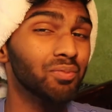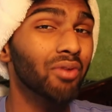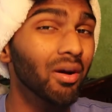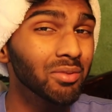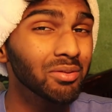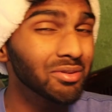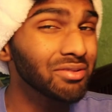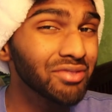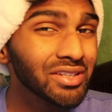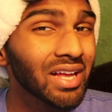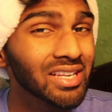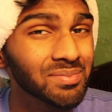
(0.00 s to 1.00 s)
As you probably
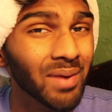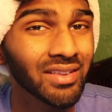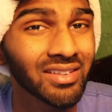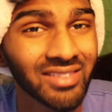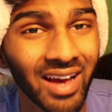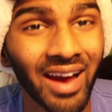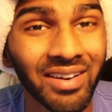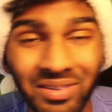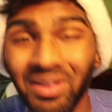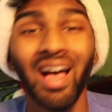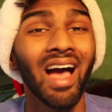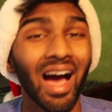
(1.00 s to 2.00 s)
realized by the
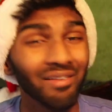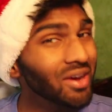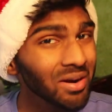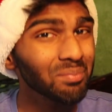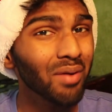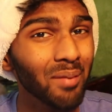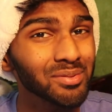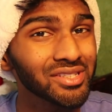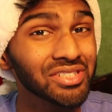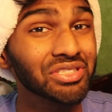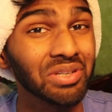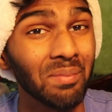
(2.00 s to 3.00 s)
title, I've got a
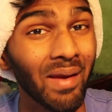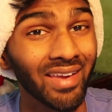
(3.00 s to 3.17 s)
proposition to